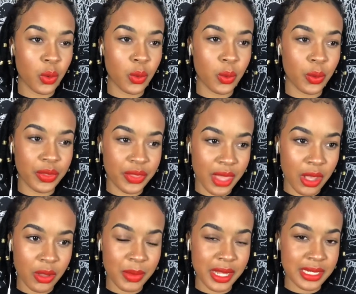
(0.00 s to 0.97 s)
without
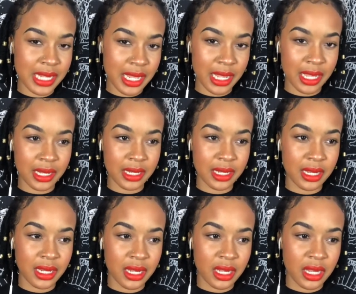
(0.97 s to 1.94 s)
my dad.
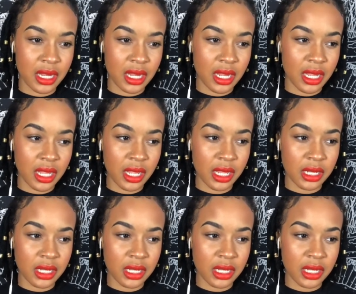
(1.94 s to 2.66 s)
And